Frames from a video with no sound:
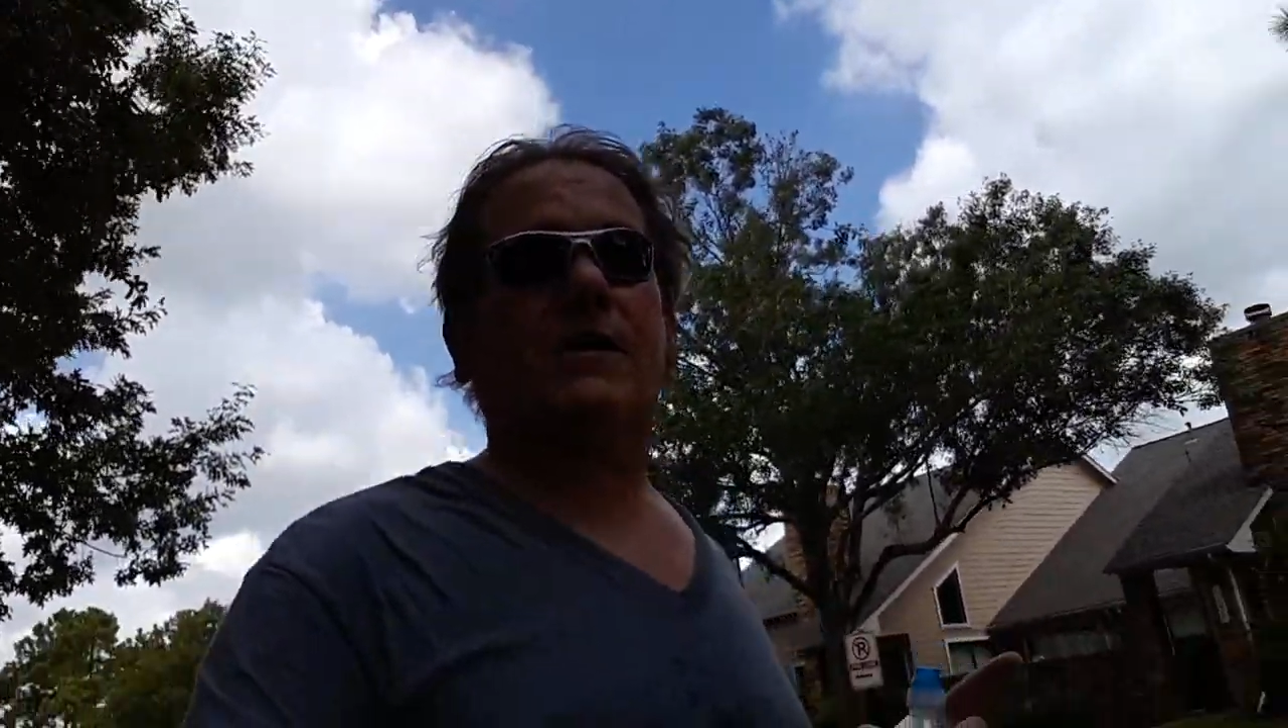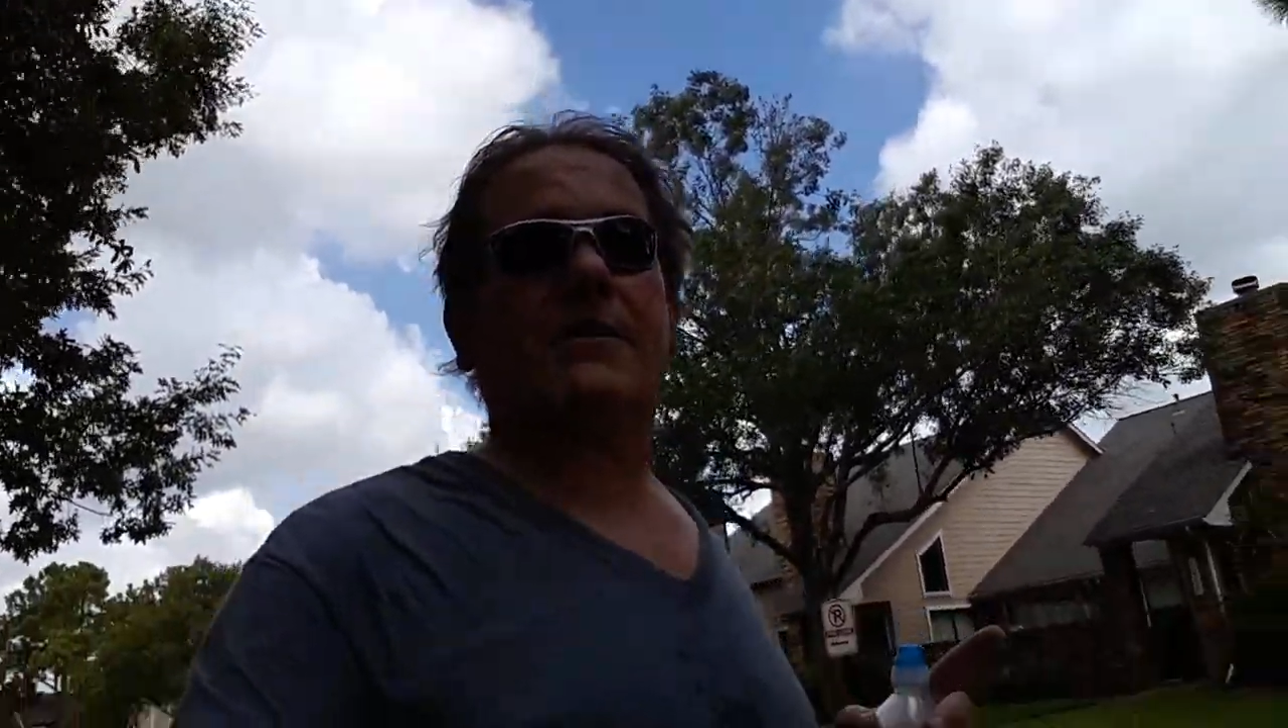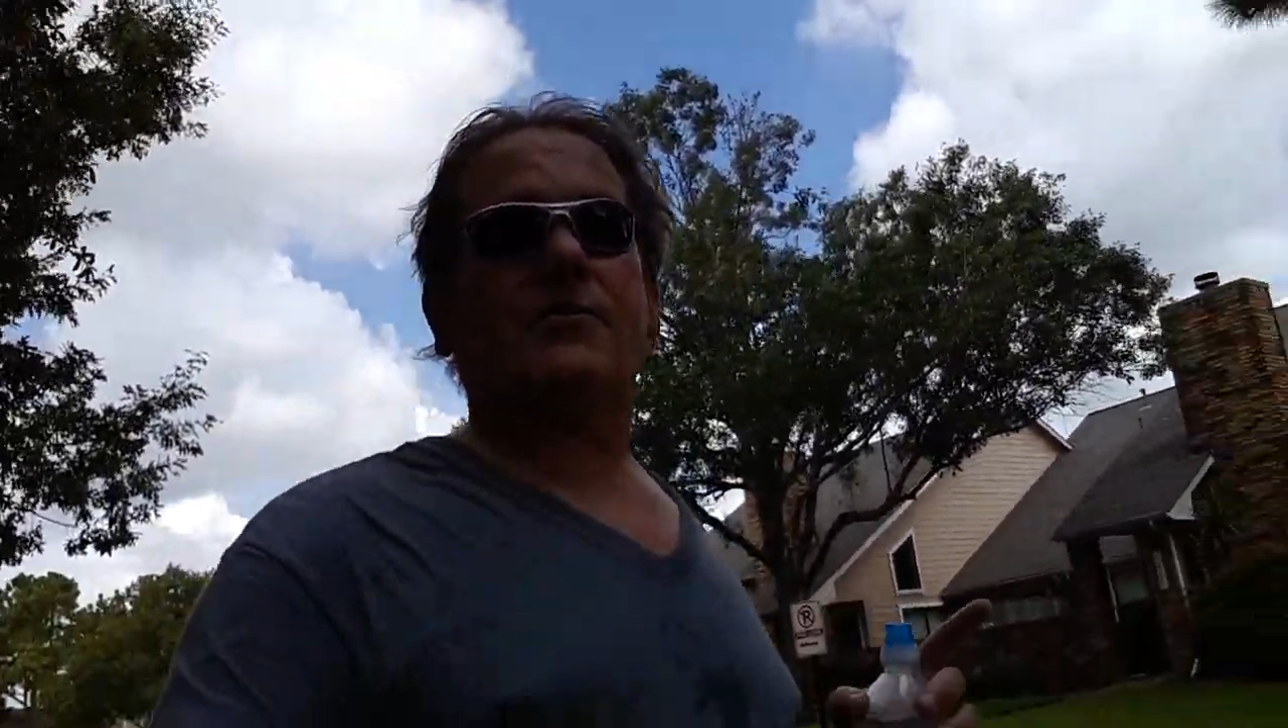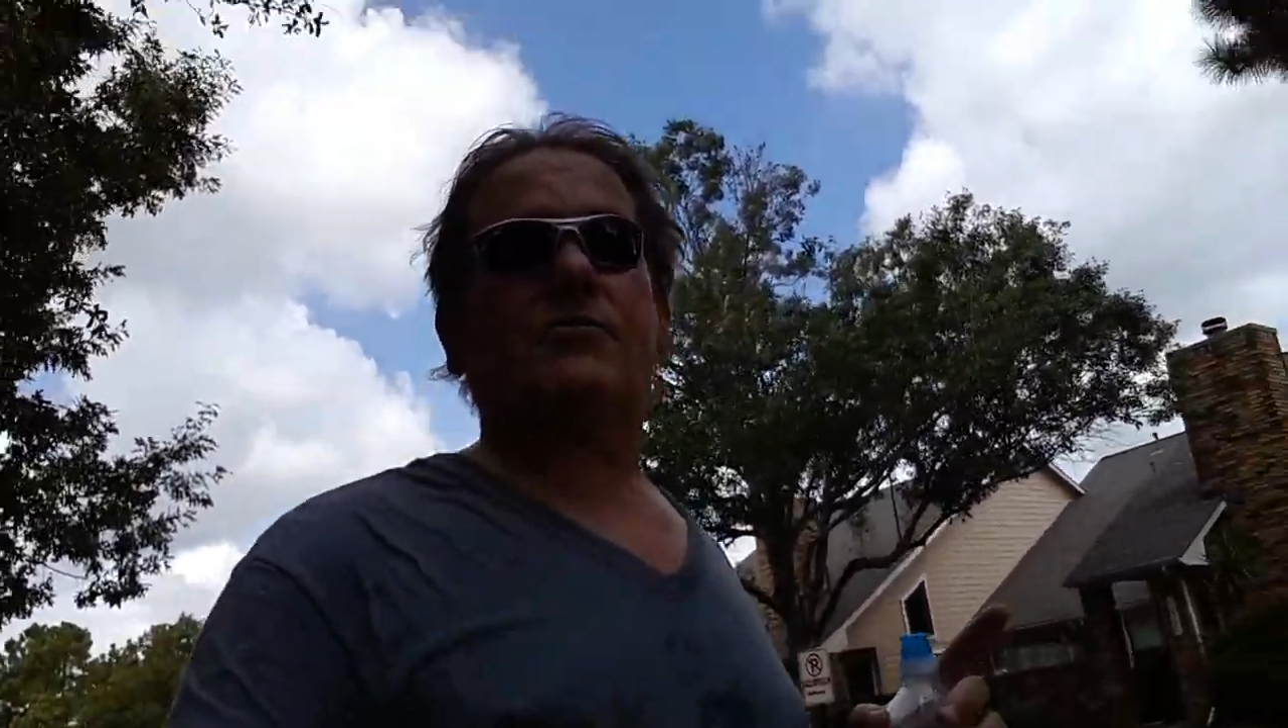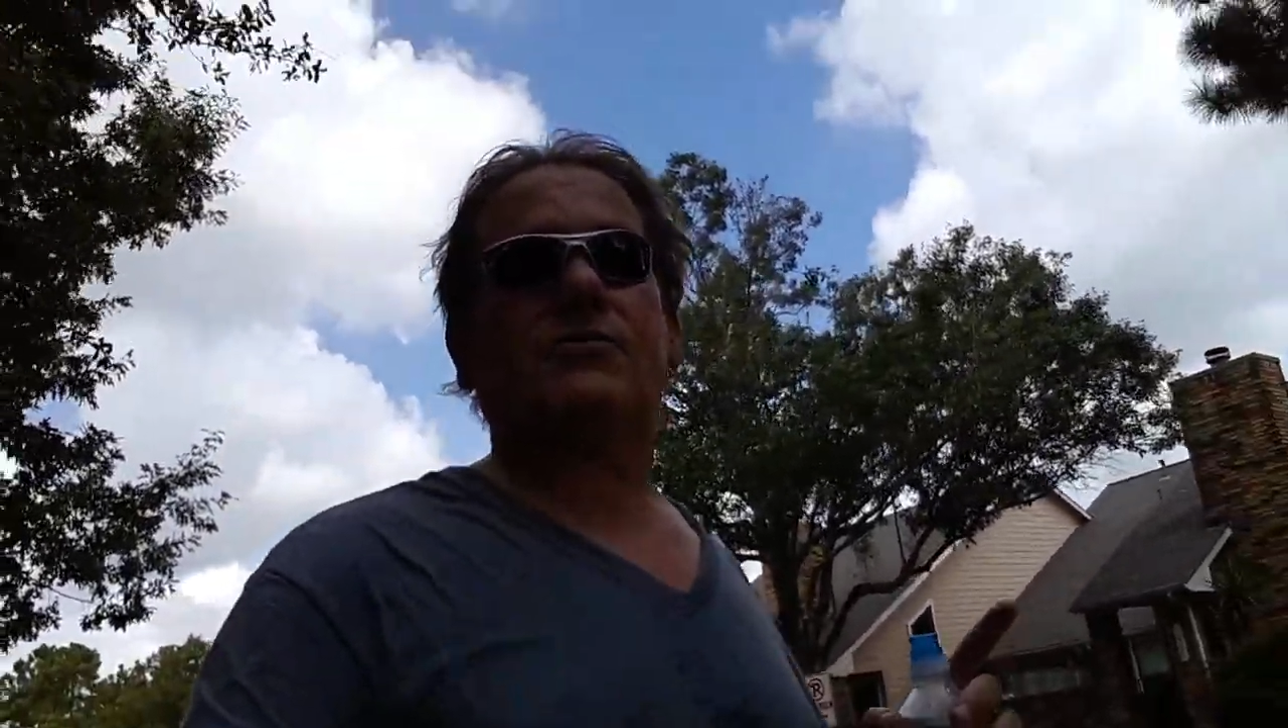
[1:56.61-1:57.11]
I
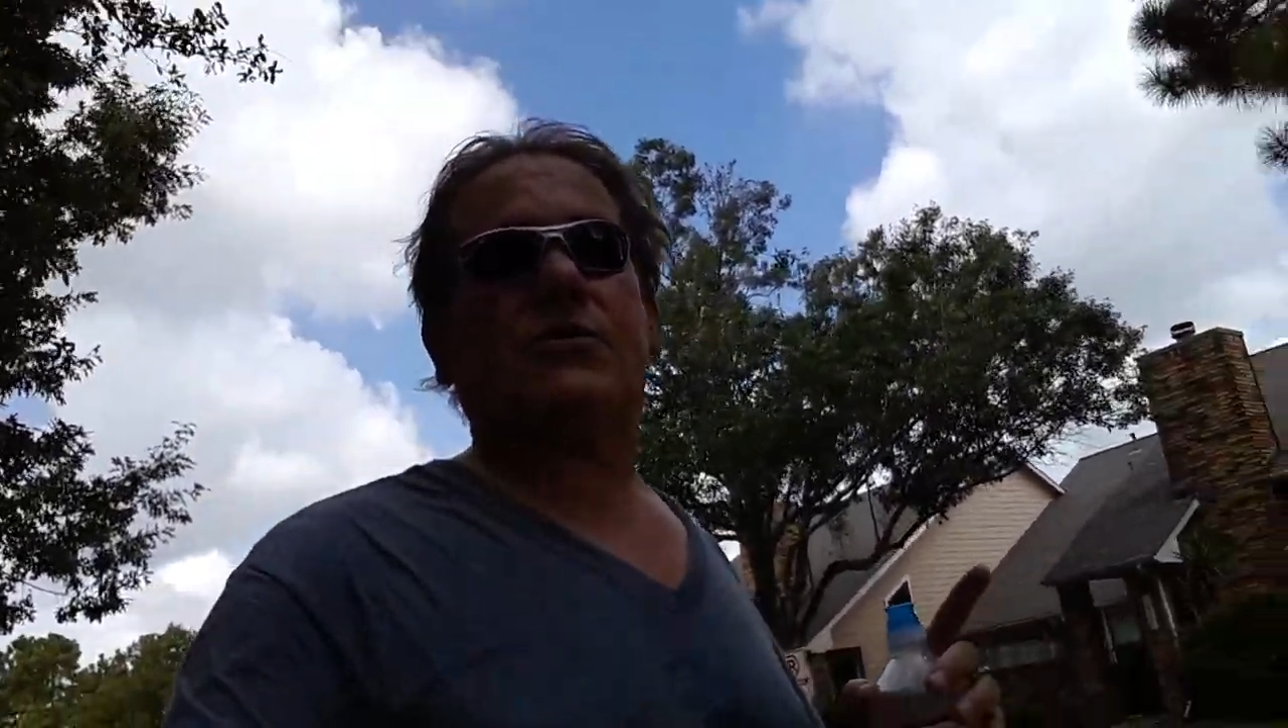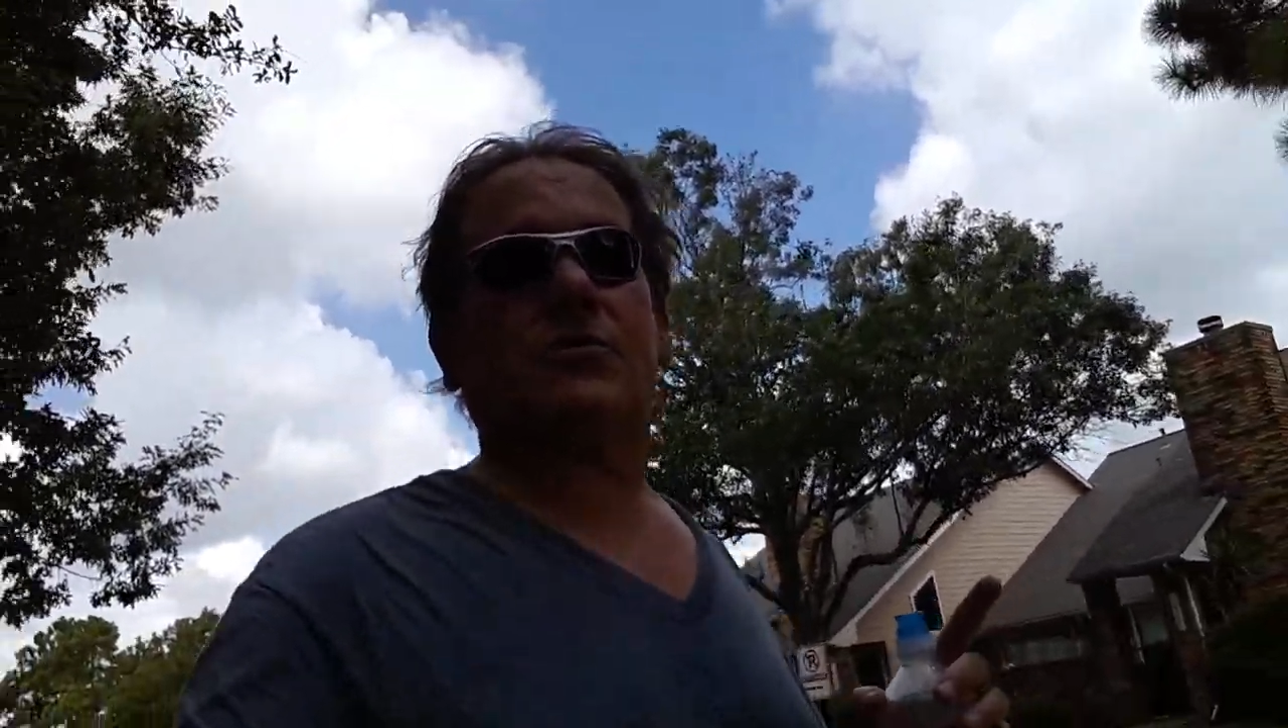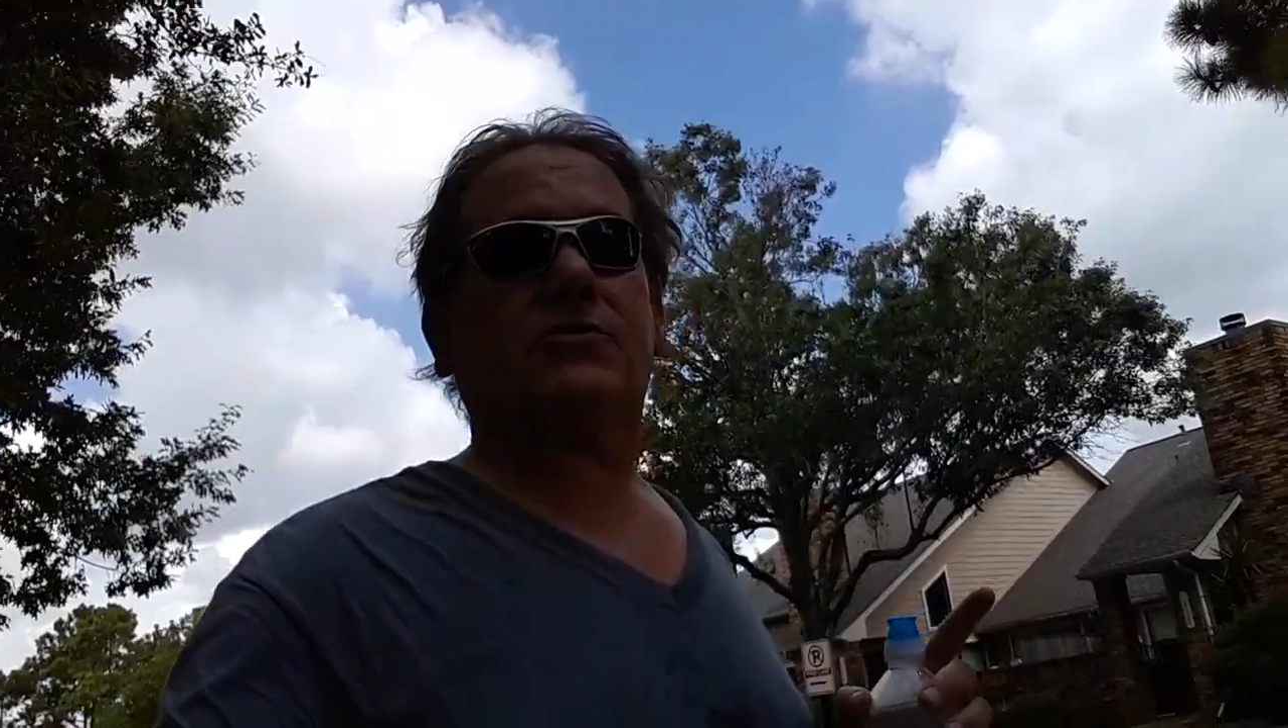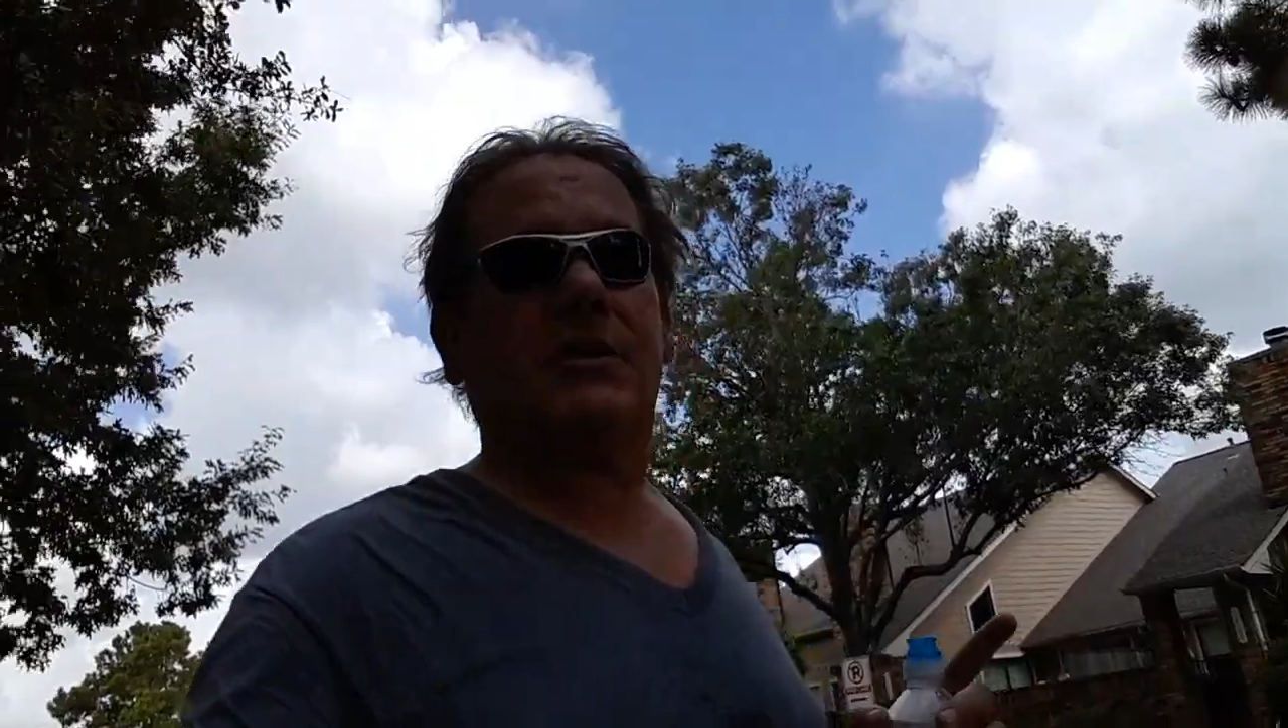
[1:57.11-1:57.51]
do search